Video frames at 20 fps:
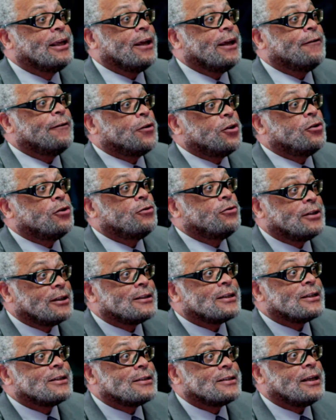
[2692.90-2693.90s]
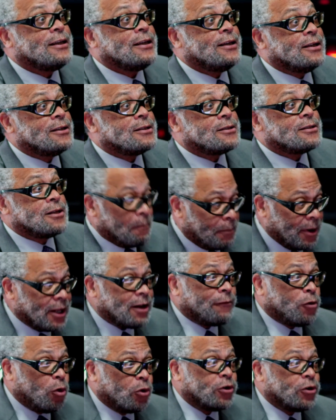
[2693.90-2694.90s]
you the disease, but
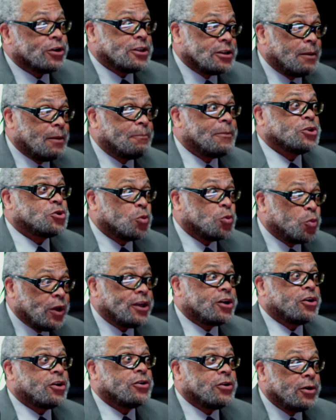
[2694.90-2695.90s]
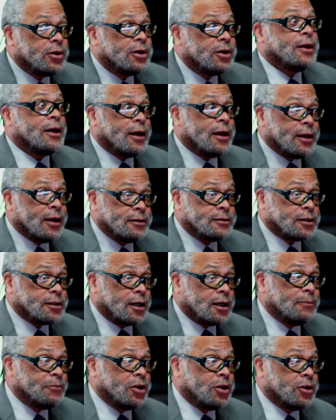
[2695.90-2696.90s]
of course in a much weaker and
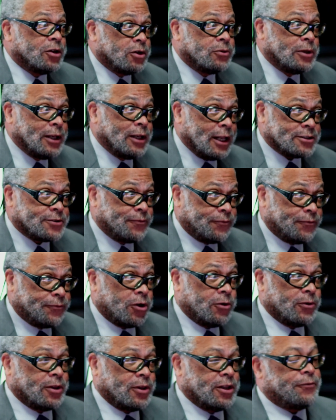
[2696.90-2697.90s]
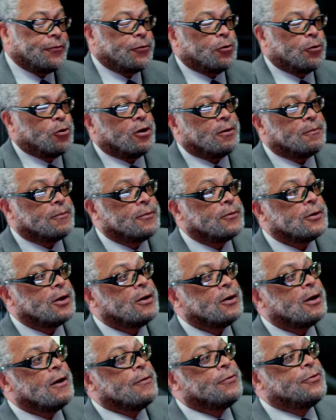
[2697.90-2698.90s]
less virulent form.
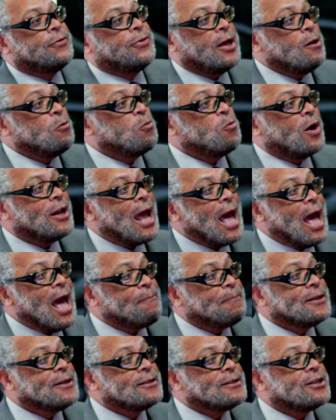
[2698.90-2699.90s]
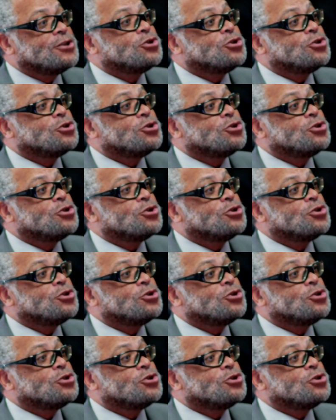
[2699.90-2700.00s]
Then what happens is